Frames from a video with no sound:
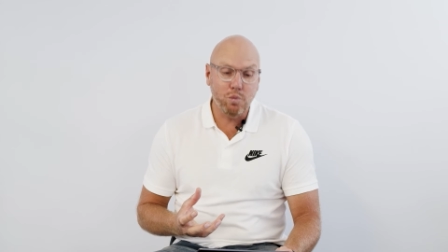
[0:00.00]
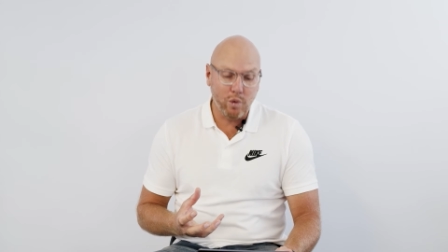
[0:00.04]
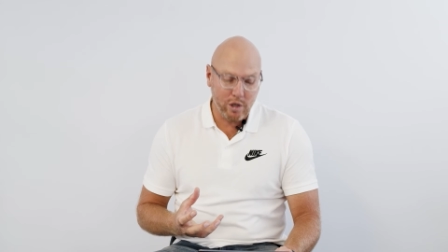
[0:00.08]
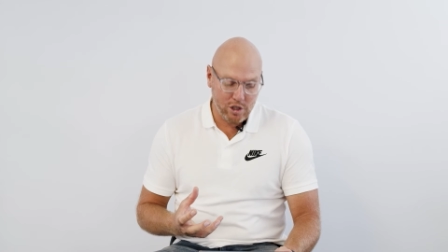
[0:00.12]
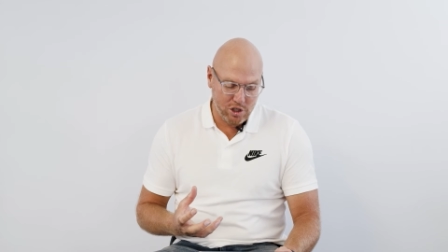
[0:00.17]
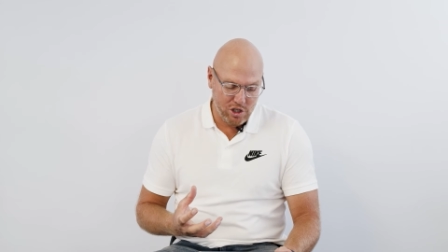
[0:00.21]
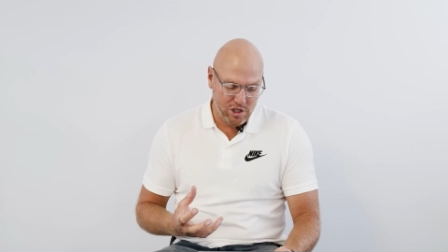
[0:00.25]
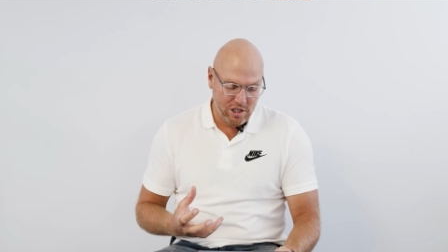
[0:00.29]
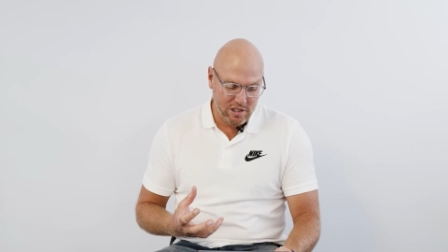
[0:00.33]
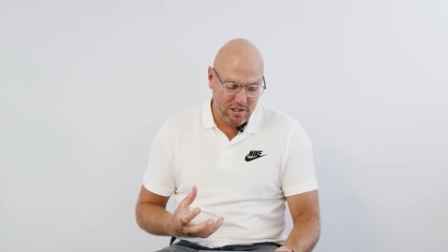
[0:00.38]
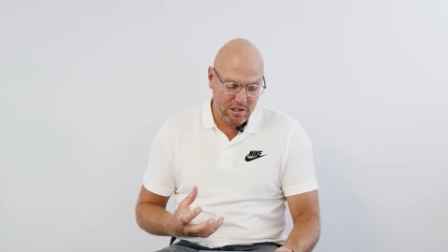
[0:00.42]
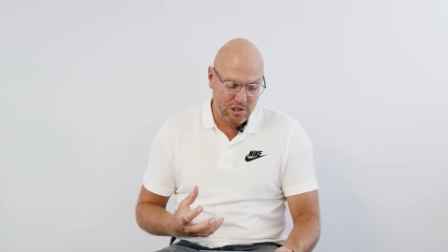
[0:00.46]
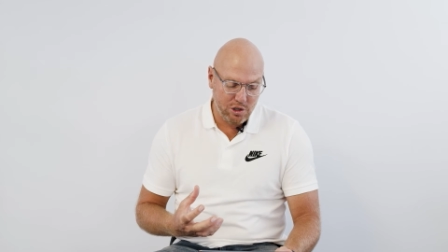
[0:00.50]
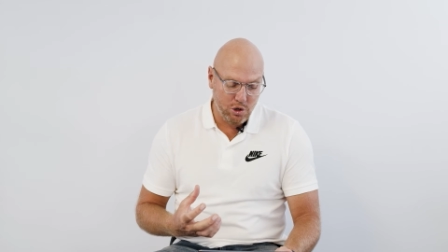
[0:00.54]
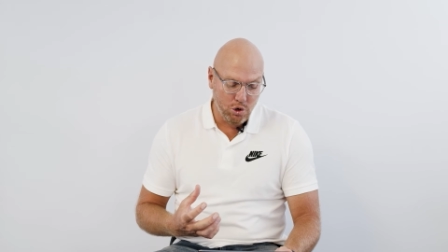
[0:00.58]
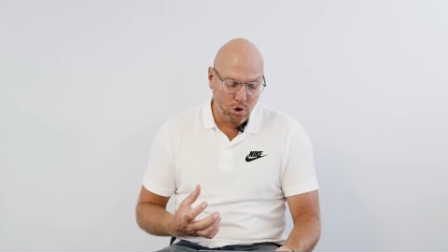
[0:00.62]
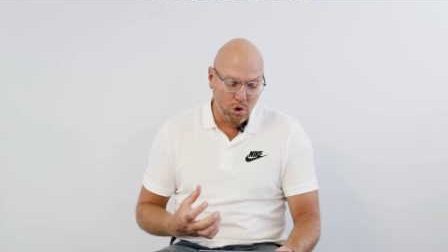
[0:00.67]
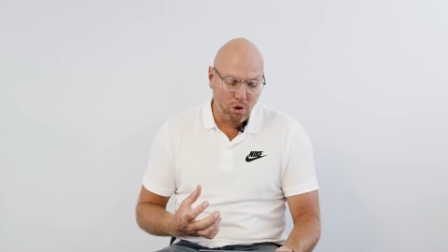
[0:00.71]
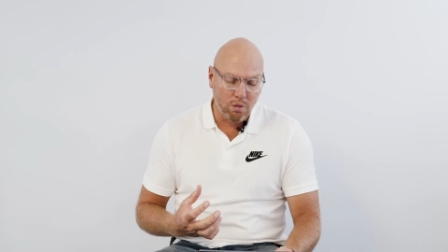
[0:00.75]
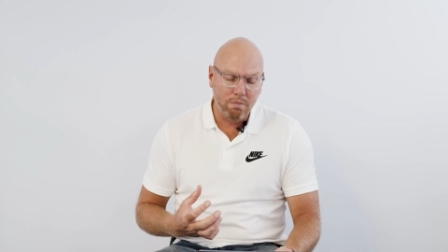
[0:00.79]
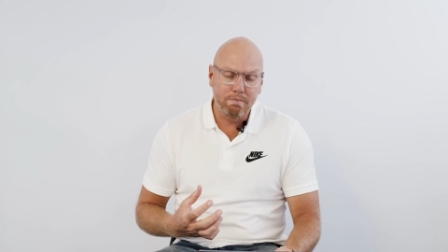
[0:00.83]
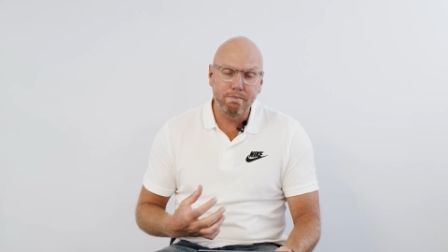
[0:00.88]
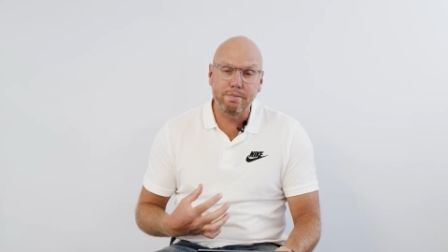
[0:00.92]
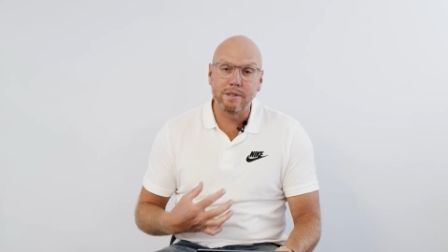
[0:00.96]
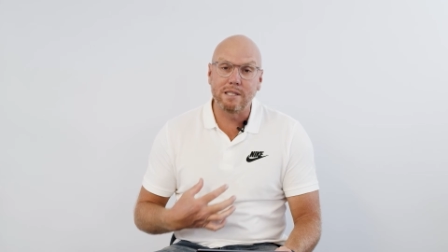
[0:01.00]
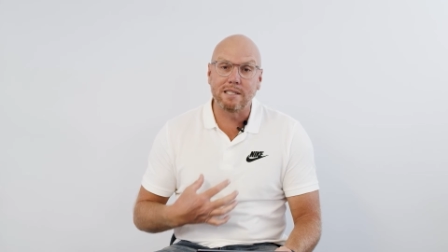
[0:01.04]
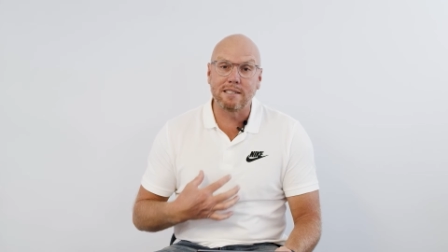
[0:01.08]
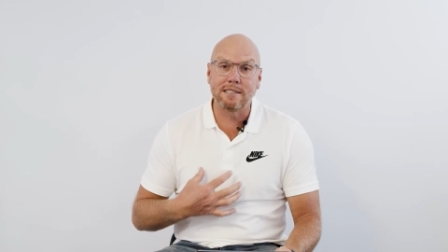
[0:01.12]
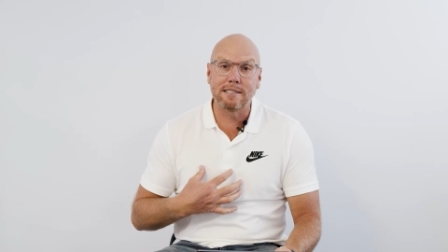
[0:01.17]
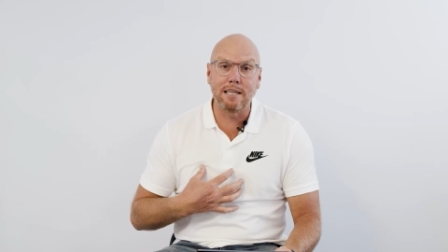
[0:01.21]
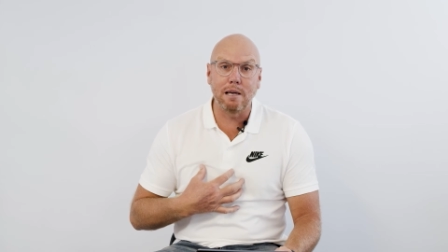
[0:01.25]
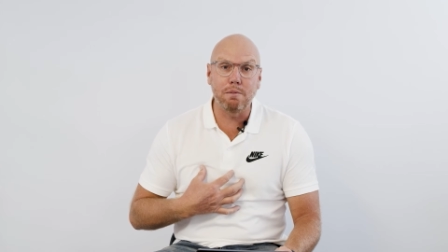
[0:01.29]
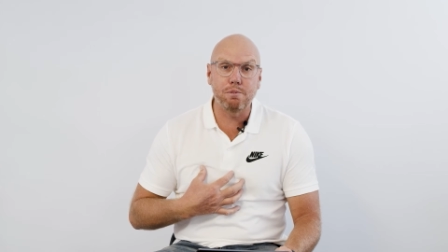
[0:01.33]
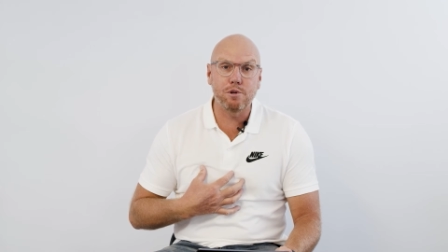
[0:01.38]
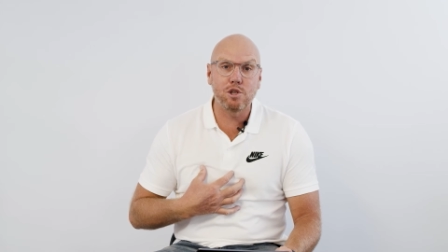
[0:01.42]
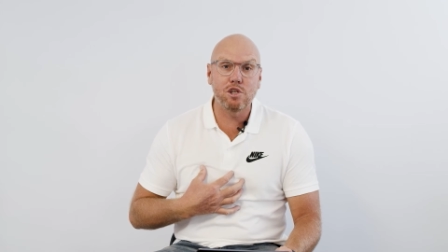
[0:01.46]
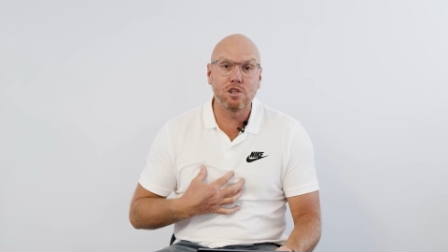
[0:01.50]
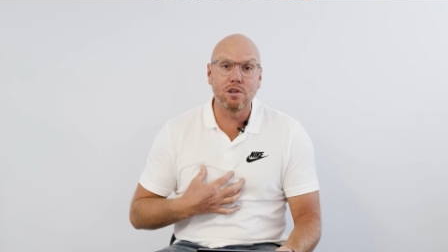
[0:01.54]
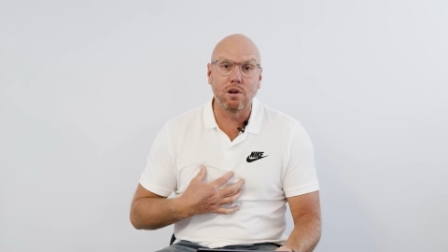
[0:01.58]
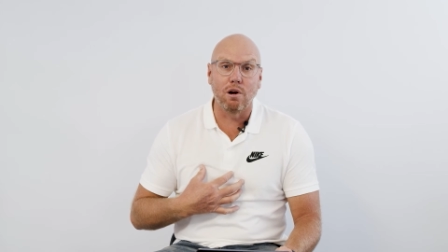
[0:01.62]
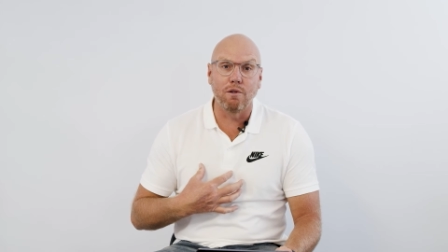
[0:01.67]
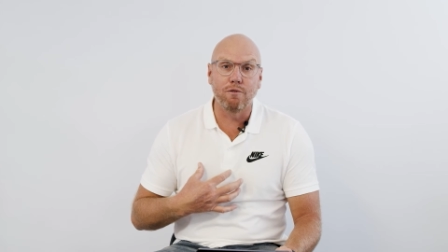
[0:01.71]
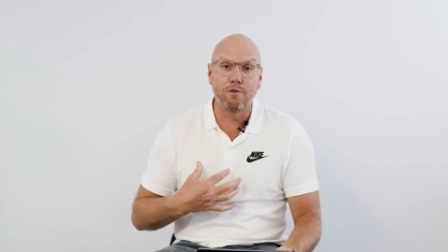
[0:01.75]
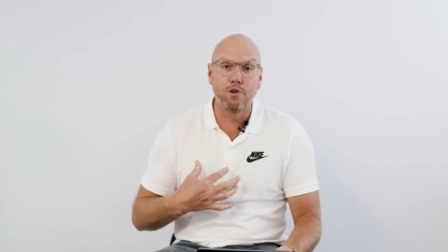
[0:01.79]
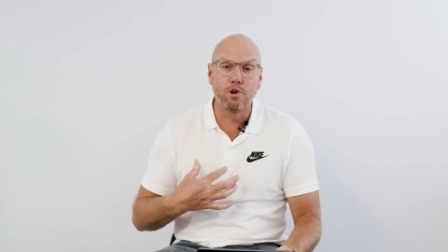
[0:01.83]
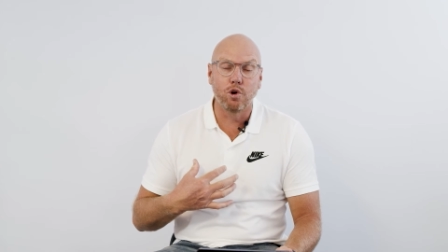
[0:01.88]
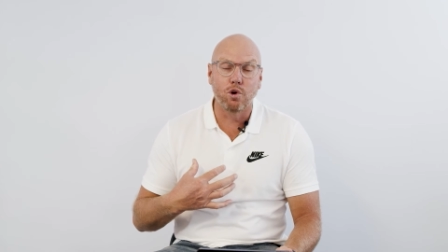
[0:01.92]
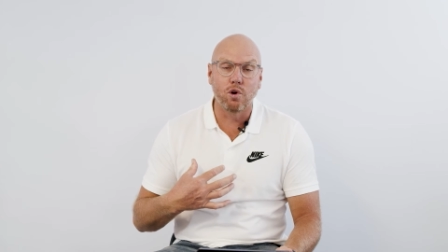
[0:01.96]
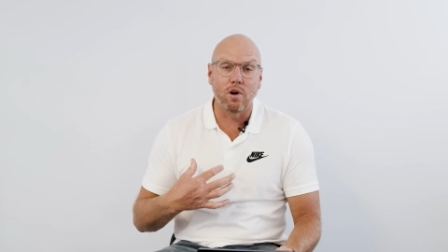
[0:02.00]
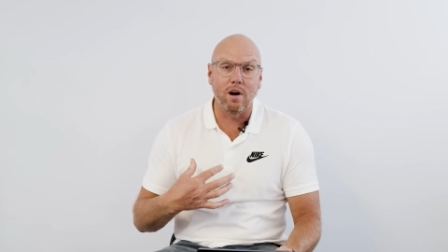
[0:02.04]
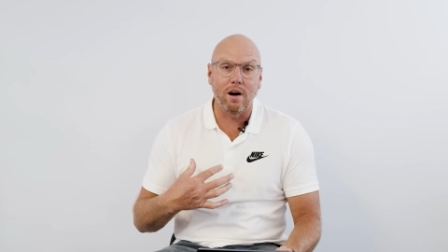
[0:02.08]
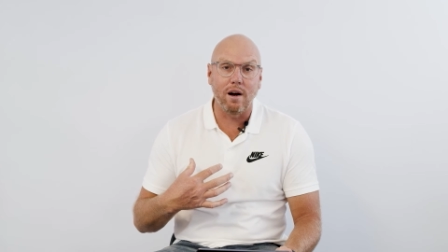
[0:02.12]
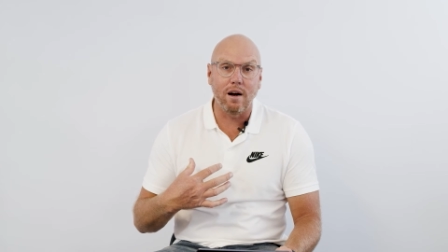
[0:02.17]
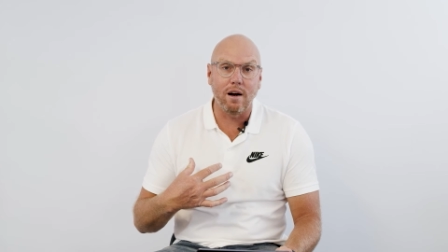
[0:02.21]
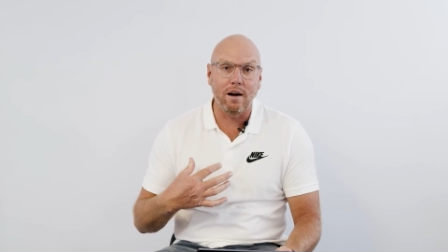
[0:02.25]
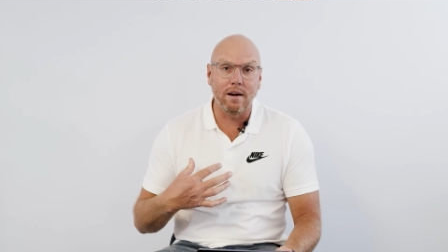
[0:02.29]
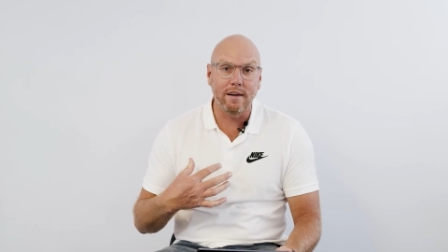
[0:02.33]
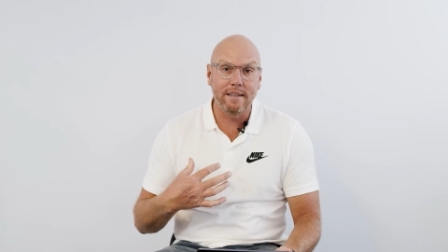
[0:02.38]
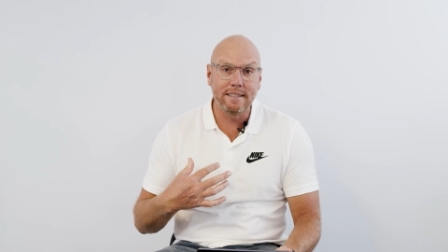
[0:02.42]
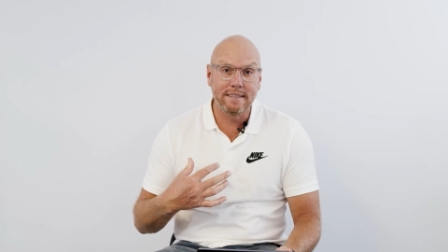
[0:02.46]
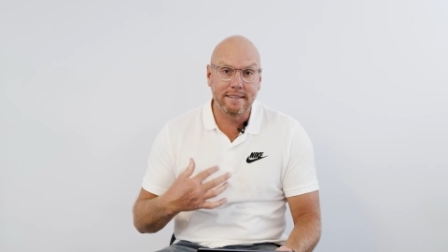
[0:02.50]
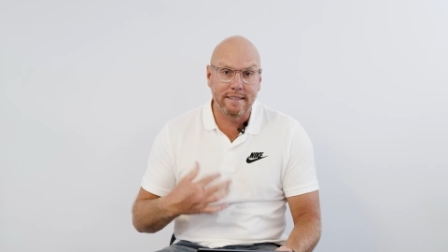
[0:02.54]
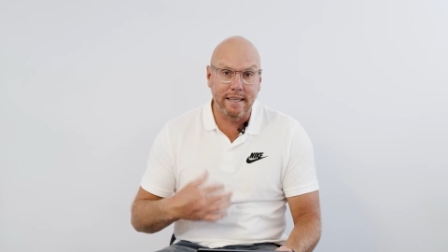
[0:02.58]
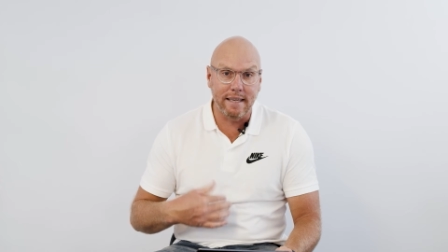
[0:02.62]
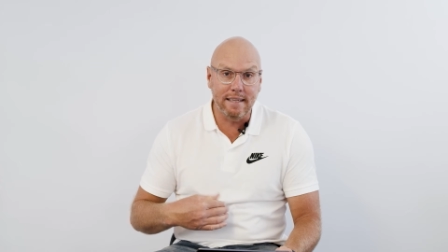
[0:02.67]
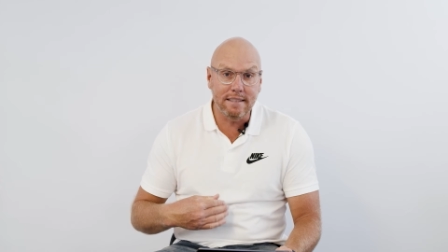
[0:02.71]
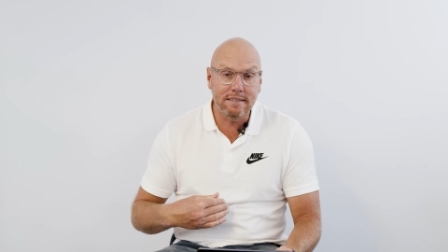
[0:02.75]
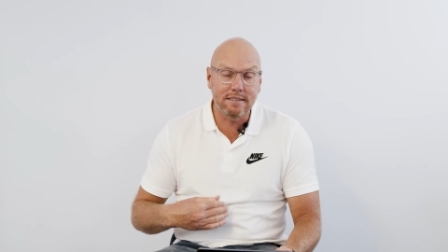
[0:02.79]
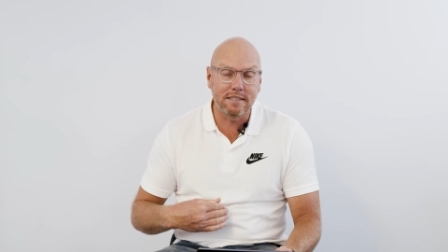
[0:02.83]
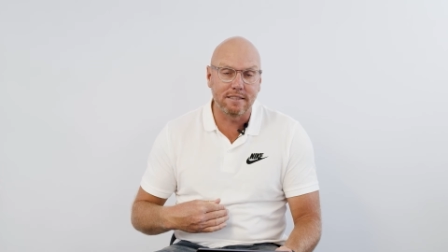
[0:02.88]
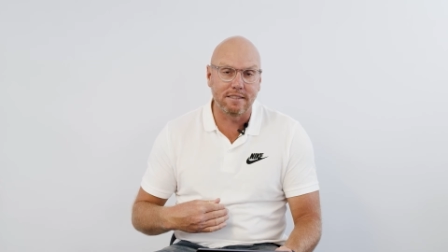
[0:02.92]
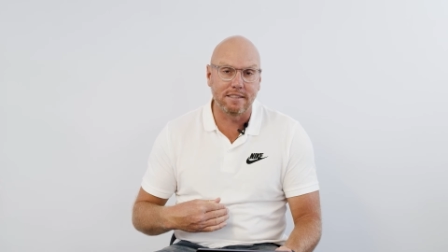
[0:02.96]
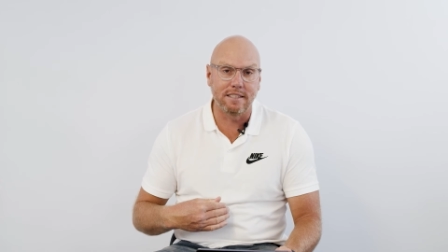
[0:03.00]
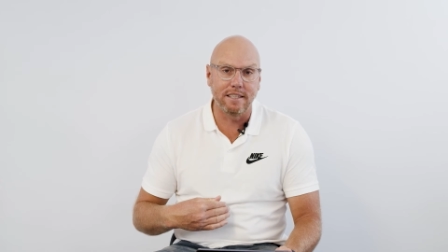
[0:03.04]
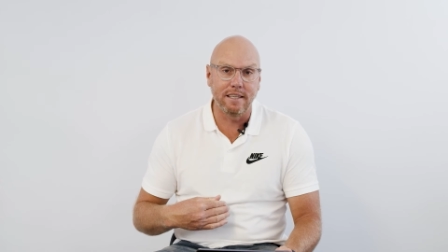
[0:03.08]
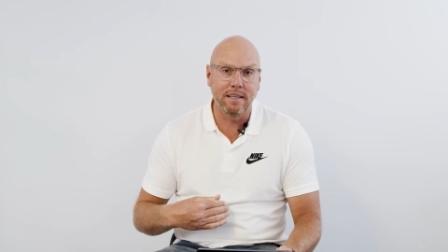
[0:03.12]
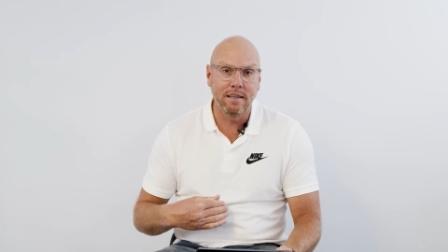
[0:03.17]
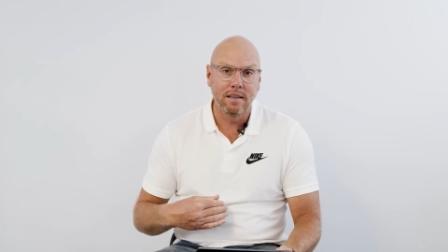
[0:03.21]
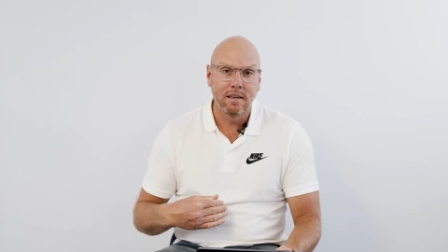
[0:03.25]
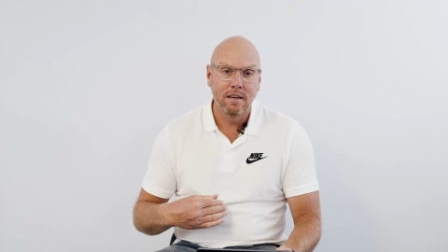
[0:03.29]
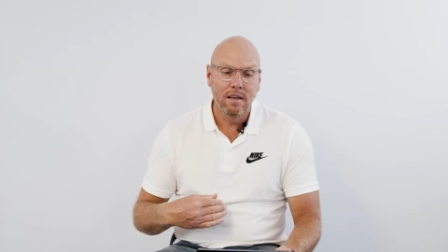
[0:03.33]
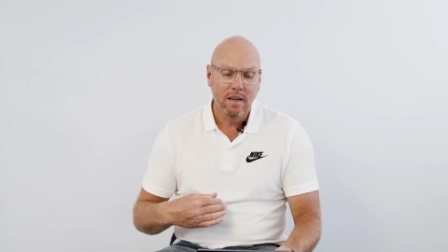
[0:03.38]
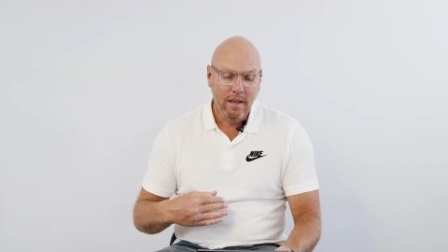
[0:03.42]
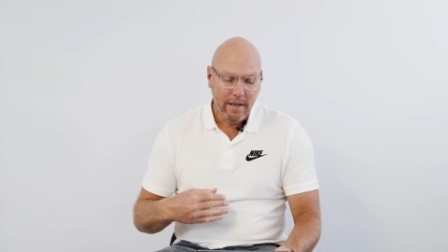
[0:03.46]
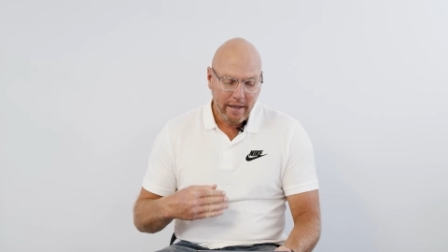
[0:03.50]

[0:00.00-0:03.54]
which is your perception of your identity,